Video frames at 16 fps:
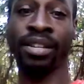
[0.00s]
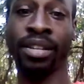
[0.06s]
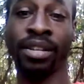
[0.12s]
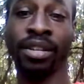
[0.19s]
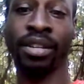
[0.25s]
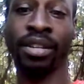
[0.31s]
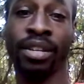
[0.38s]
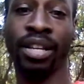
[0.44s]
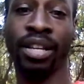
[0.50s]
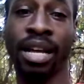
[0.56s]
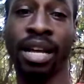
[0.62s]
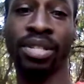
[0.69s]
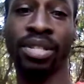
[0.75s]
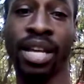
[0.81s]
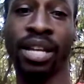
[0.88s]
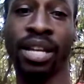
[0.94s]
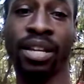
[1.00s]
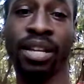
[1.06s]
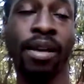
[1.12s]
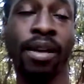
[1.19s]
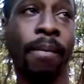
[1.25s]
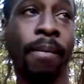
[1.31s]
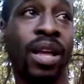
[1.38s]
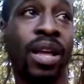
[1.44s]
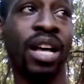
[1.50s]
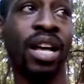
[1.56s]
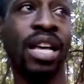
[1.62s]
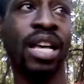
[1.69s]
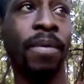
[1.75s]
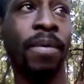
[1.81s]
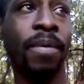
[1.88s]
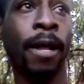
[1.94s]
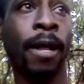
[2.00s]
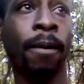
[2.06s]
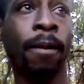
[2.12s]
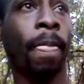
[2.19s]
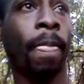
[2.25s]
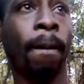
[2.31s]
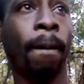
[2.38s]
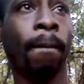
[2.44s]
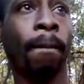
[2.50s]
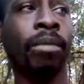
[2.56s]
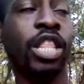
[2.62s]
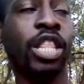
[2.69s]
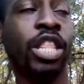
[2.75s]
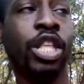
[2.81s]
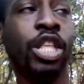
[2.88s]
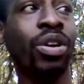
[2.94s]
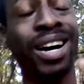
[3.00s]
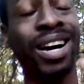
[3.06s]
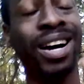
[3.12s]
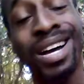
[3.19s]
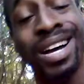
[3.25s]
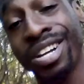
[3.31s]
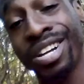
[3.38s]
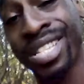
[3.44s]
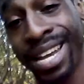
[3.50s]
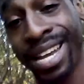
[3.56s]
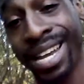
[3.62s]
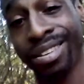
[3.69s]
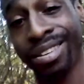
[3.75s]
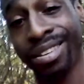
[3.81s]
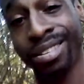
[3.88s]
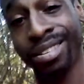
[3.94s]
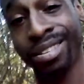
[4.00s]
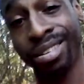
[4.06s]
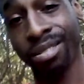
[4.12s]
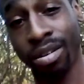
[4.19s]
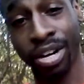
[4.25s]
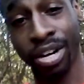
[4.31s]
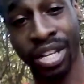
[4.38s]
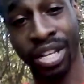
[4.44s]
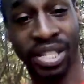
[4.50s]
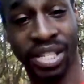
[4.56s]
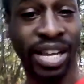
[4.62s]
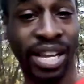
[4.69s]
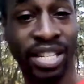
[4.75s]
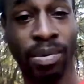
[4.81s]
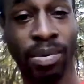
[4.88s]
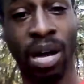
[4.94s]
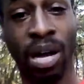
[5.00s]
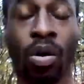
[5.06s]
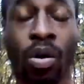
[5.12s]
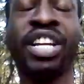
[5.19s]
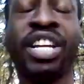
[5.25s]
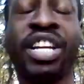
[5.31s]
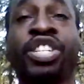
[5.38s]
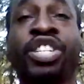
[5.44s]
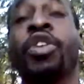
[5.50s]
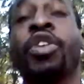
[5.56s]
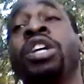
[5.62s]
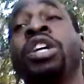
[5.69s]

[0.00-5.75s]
You know what I'm saying? Because I mean, either you can understand it or you can sit here and talk about, oh, I disagree.